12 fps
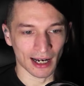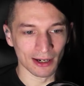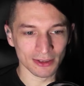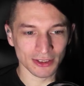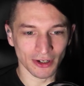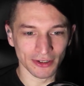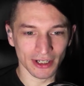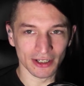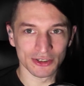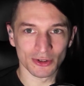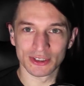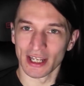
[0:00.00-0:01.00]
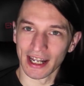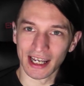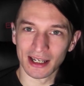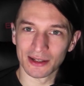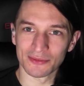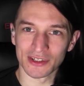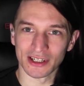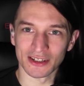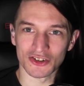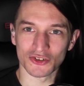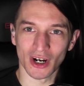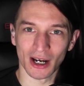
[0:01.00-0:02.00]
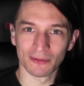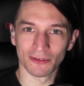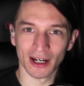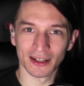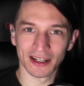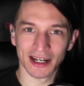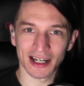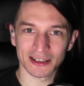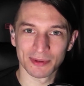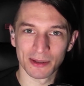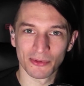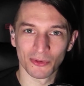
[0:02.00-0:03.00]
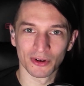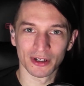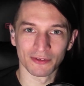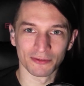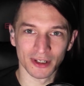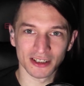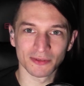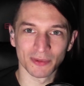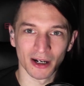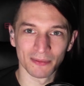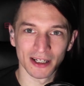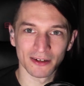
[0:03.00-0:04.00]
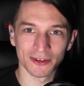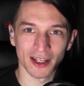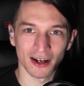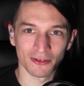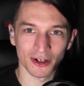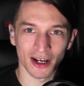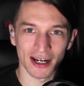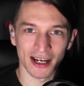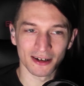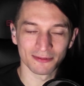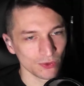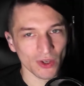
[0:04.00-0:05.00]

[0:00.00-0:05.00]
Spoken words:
I was called all sorts of names and described violent acts people would inflict upon me if they ever got out.